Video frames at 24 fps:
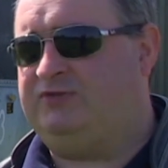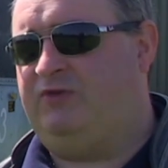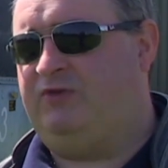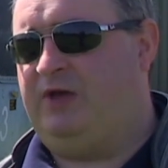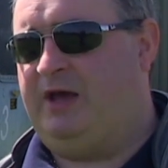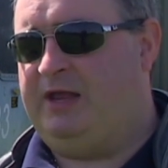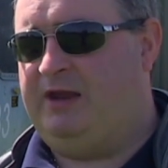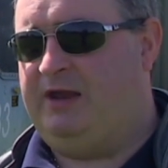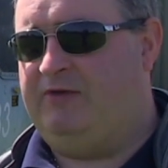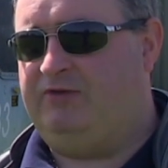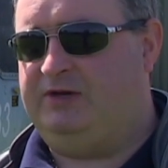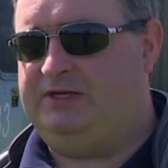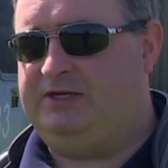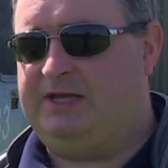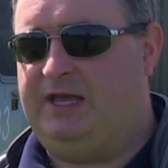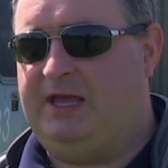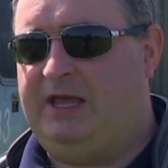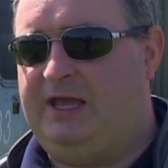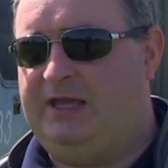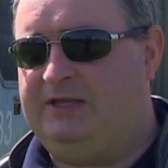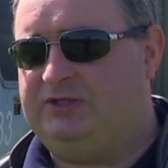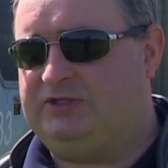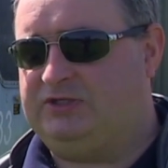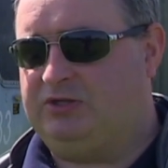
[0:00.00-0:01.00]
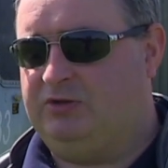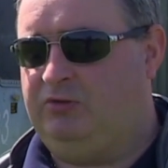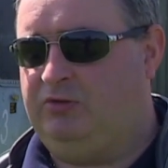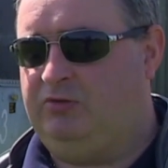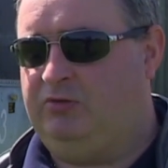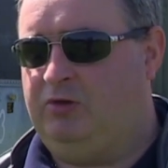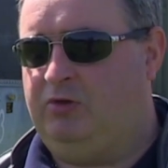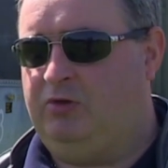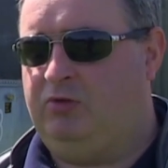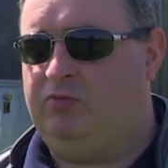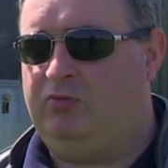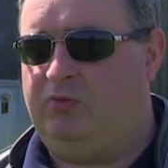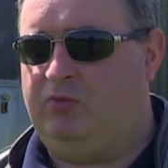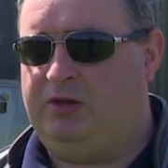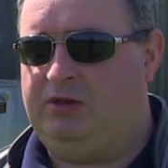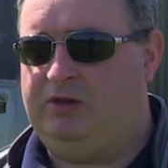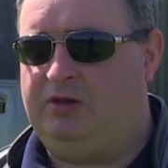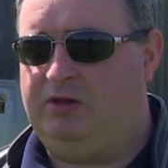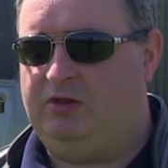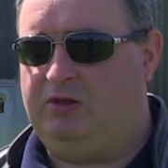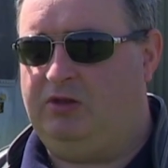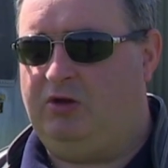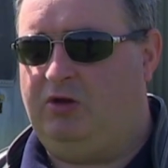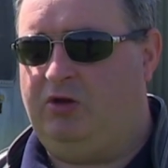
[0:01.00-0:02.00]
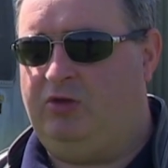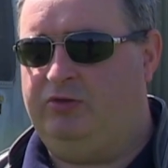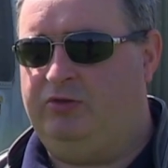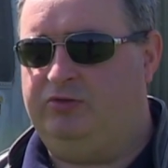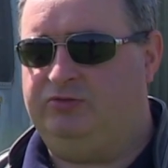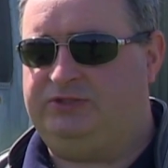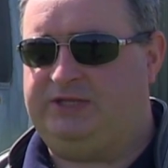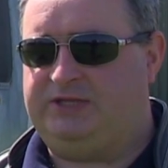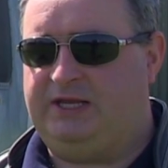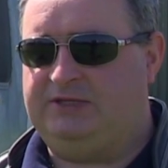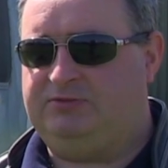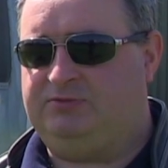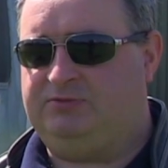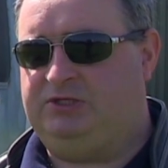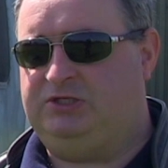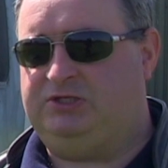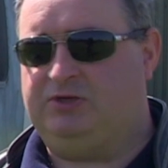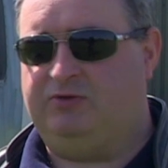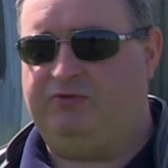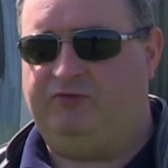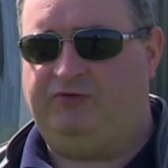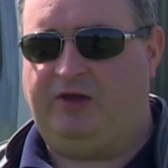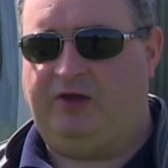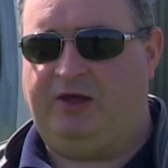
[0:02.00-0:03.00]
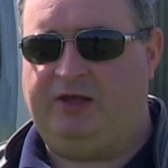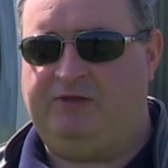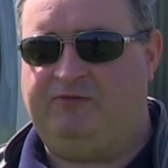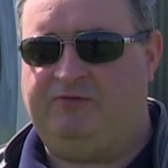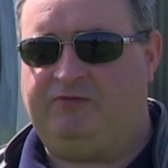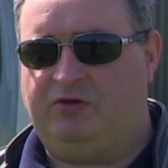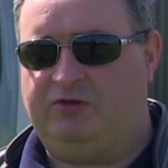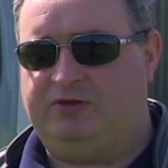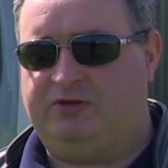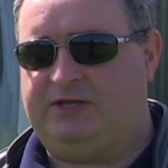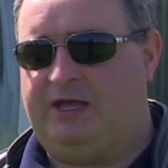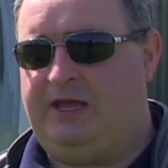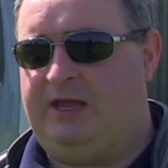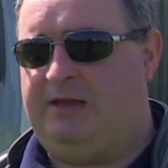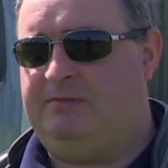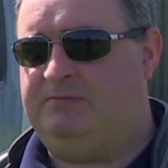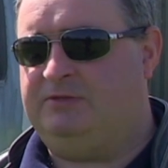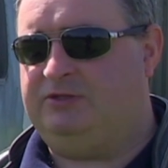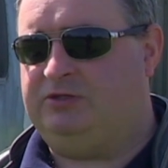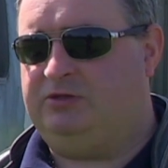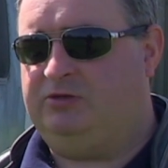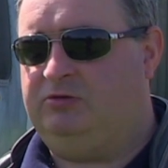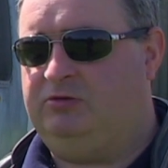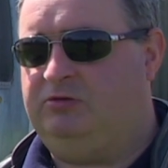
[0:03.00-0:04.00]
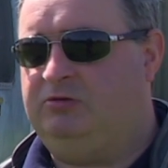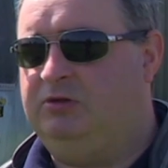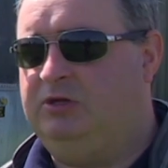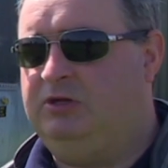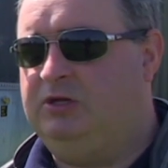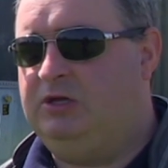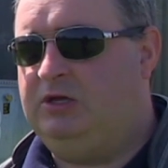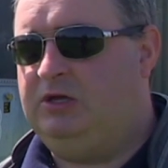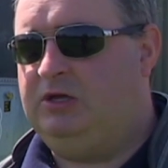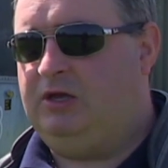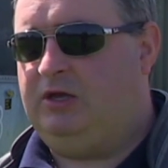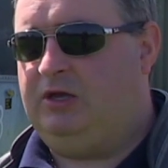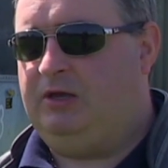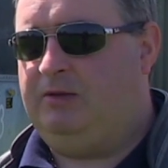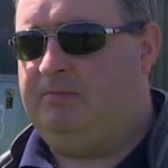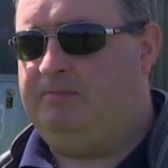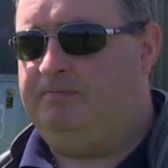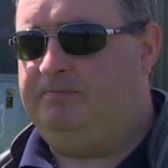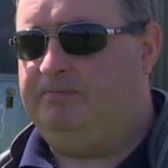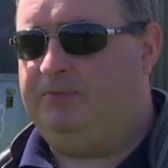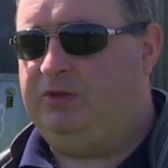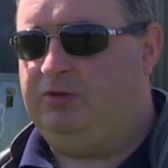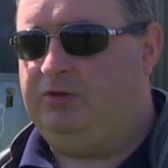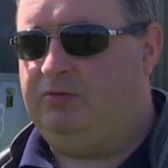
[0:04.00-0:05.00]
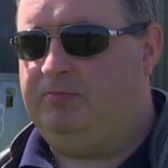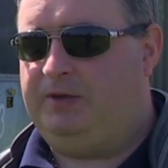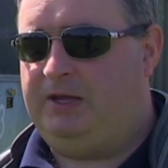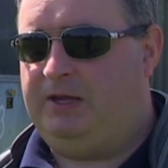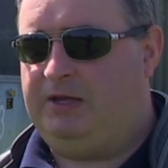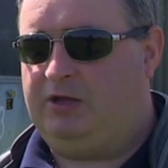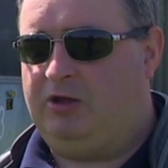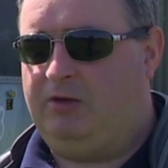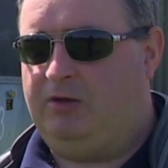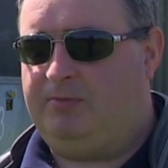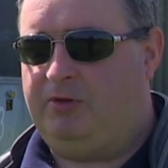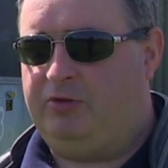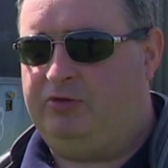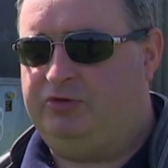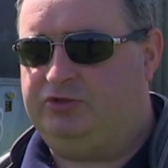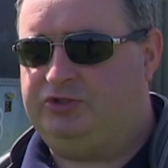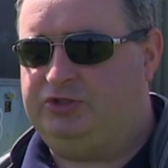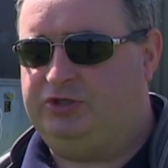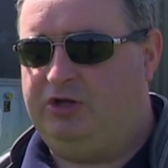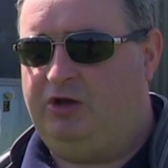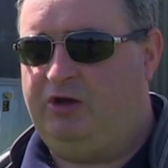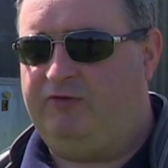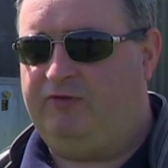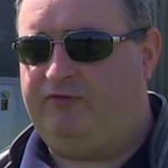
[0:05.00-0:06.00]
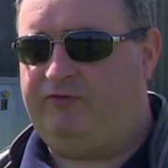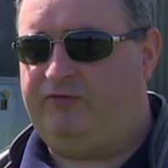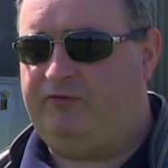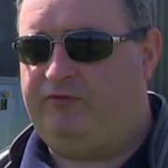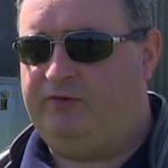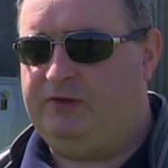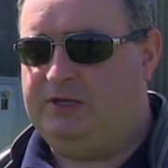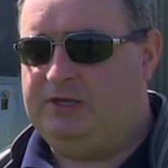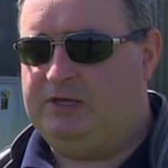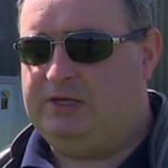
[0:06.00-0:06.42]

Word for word: fly every day, right. so you know when on those days when you don't fly, you've got time to um, you know pick up other stuff.